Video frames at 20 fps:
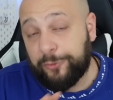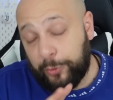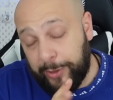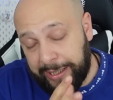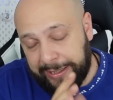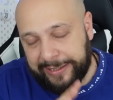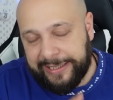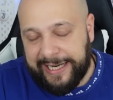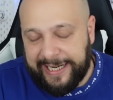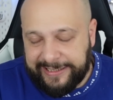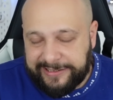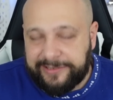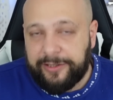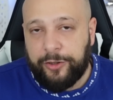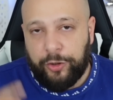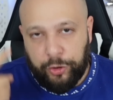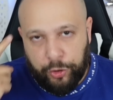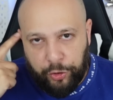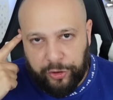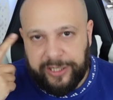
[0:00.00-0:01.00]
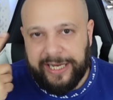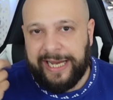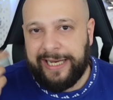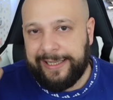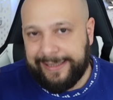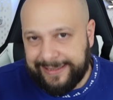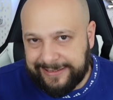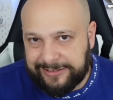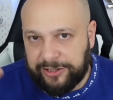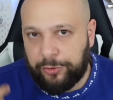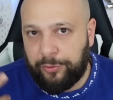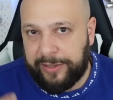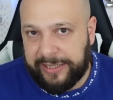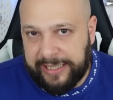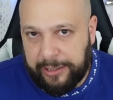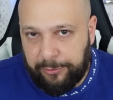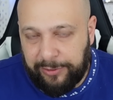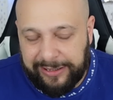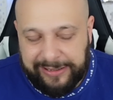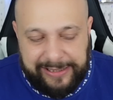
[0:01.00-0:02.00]
Well, guys, look and listen what
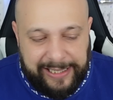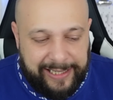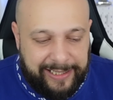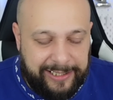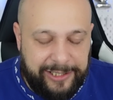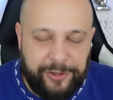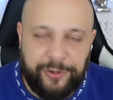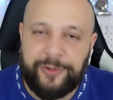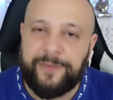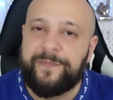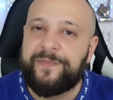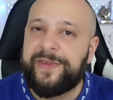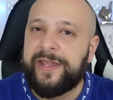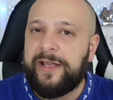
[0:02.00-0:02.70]
I will tell you.